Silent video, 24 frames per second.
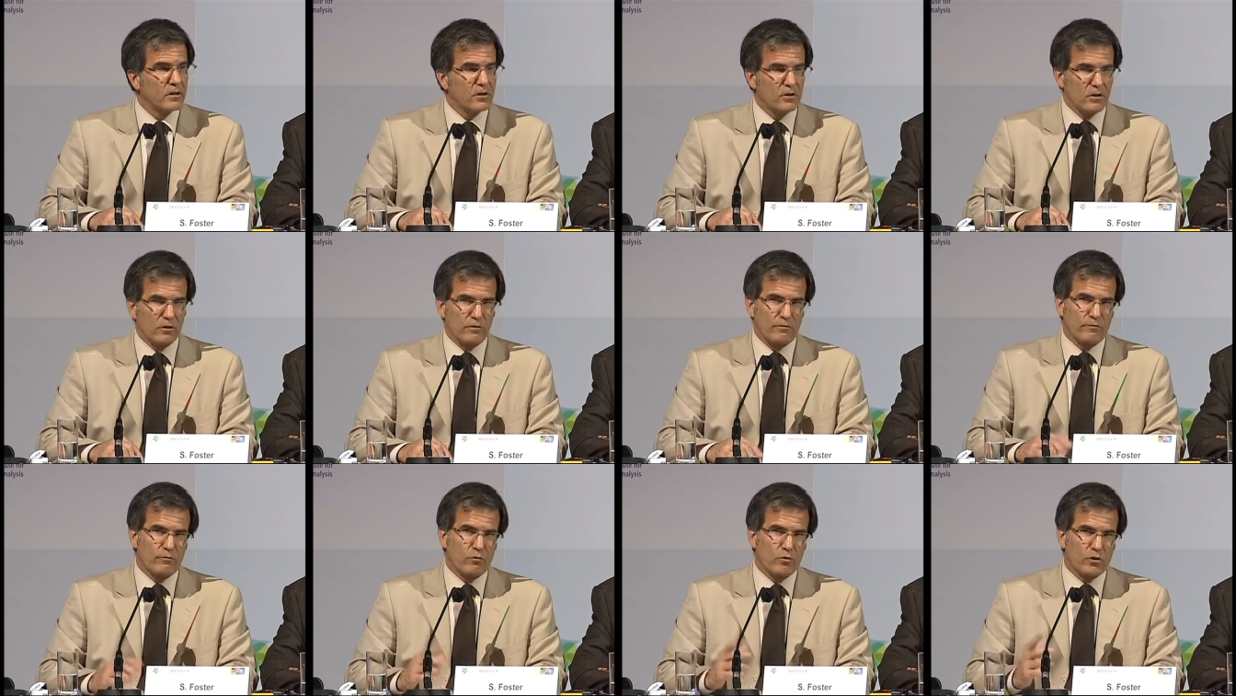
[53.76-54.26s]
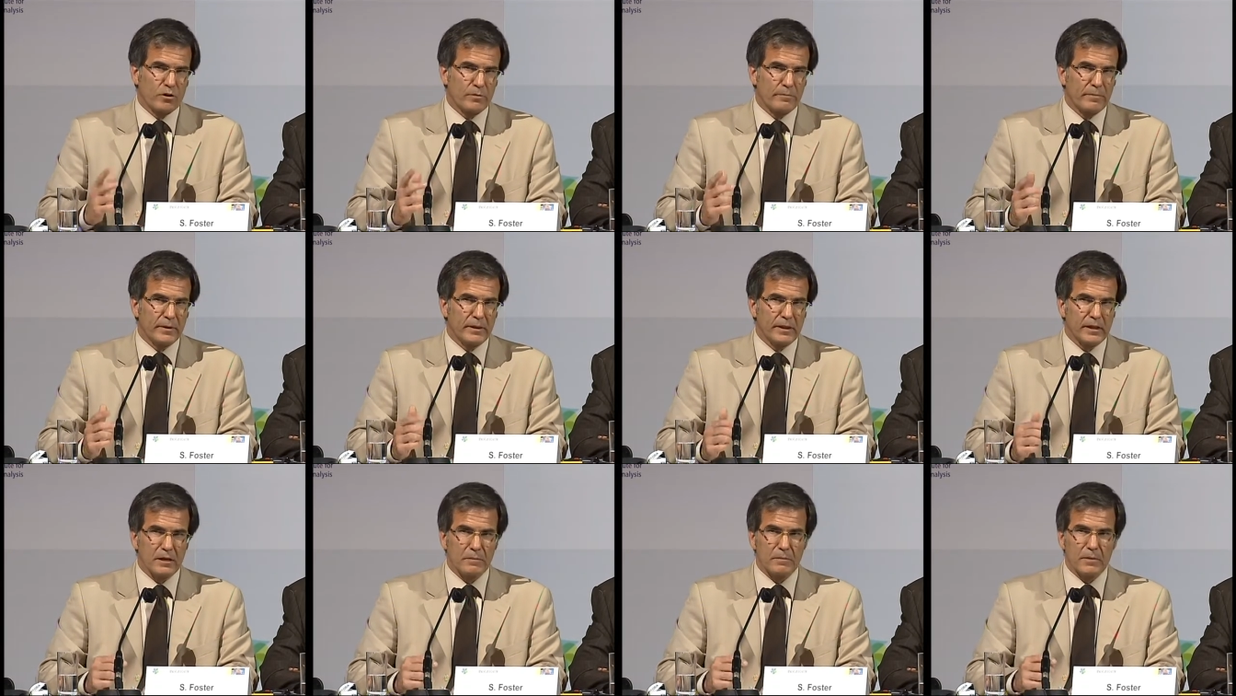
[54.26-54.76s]

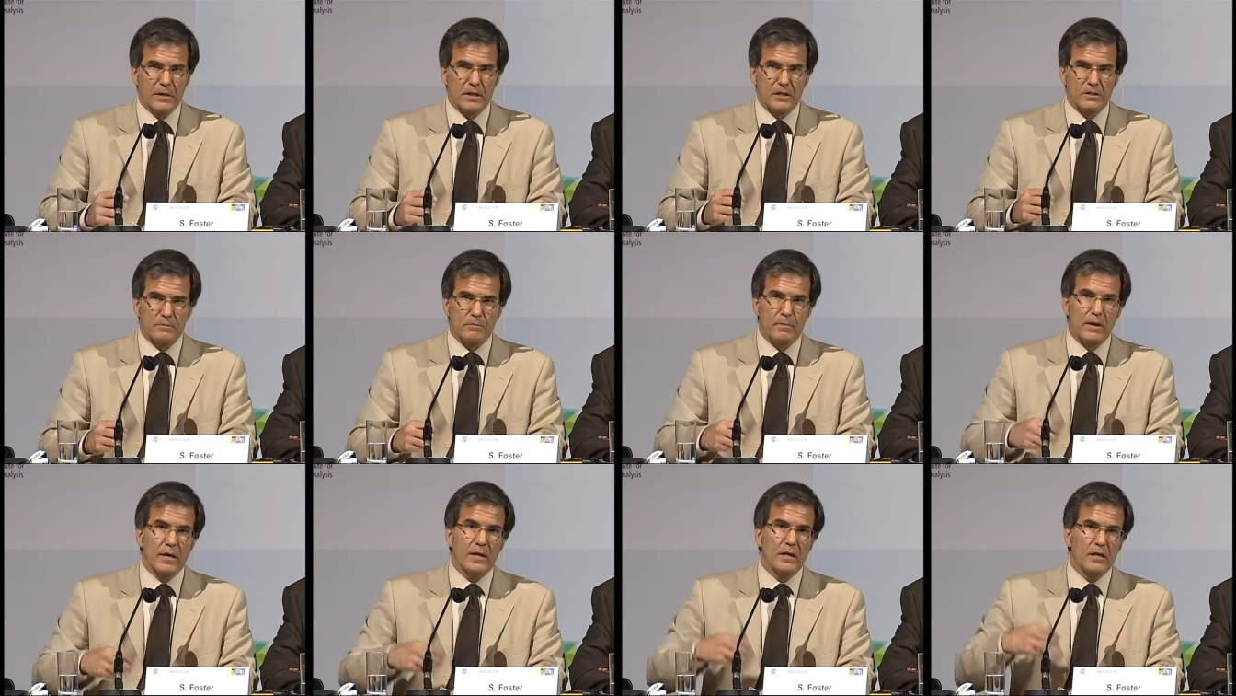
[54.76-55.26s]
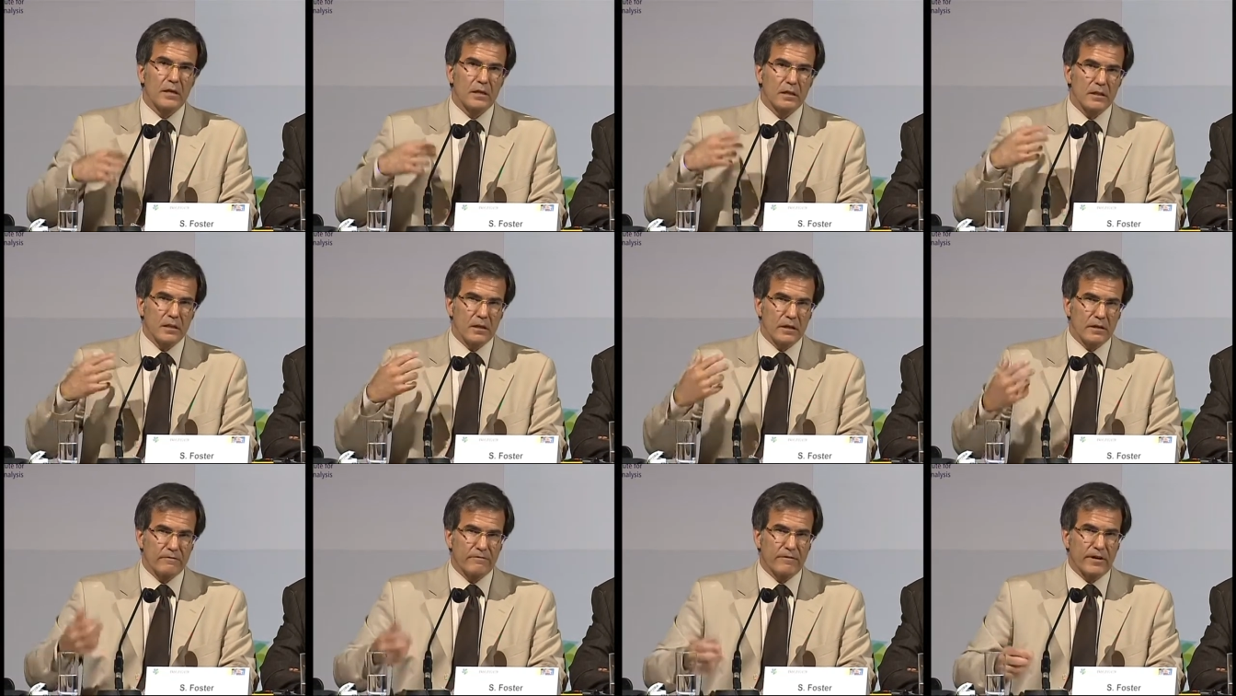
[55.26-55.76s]
Affordability means making
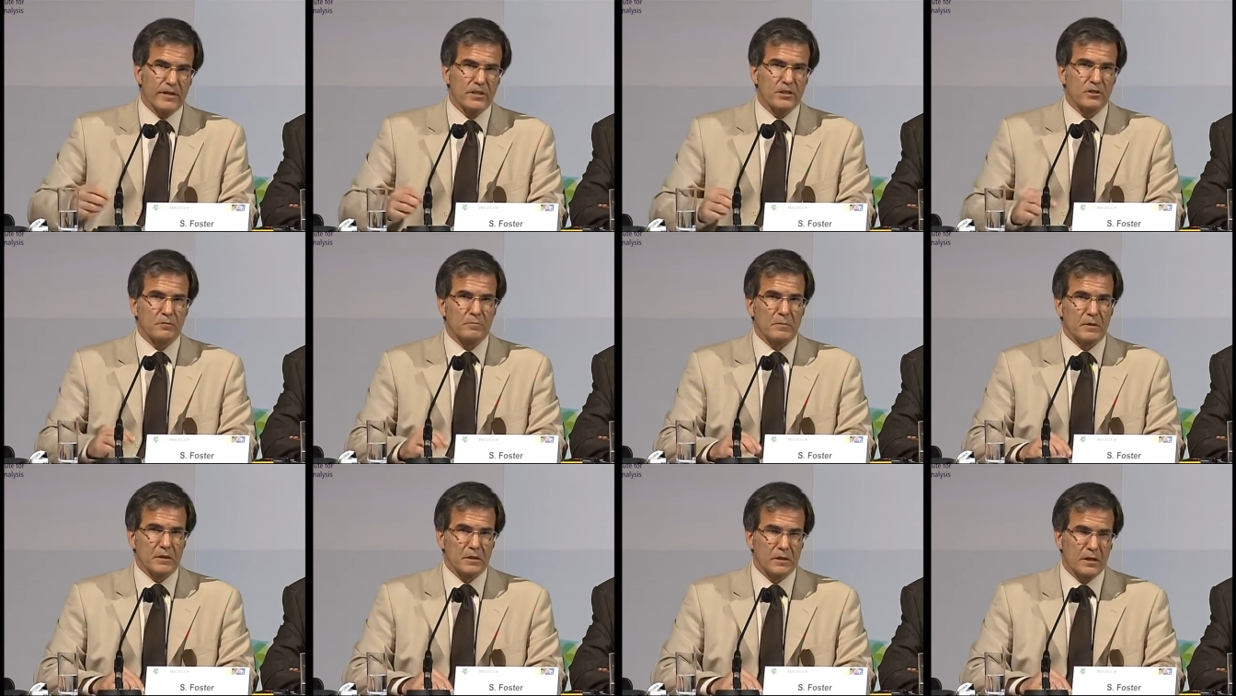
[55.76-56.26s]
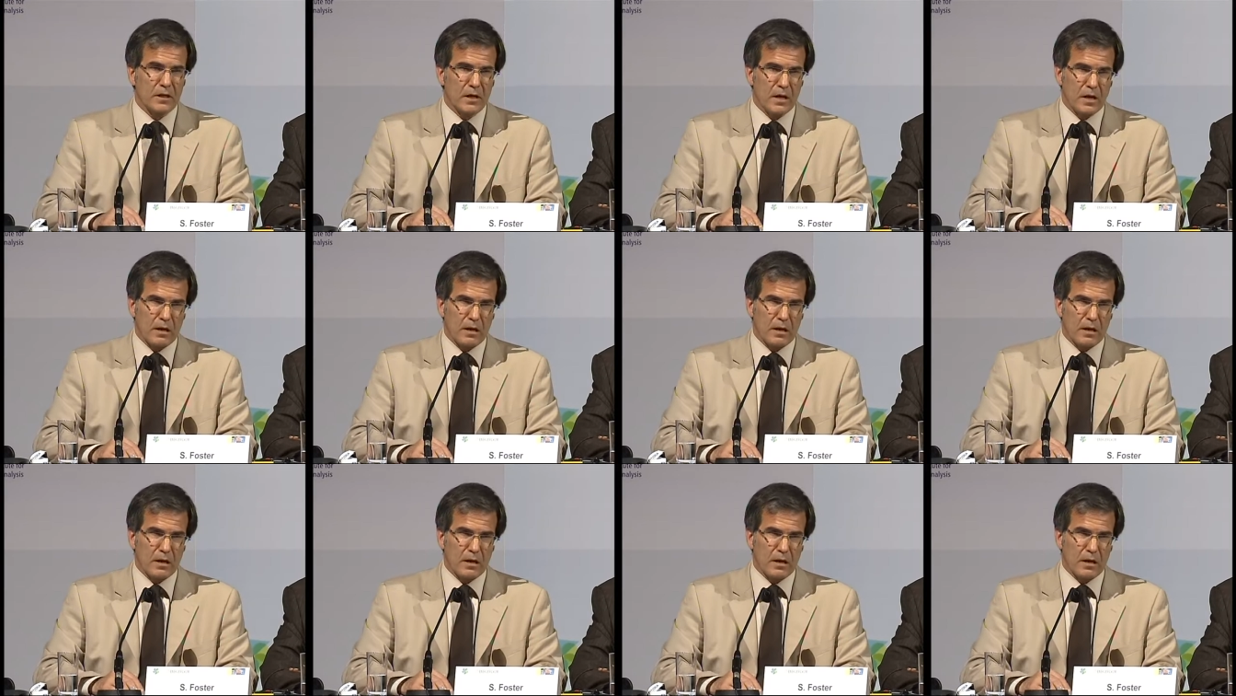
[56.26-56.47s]
the investment,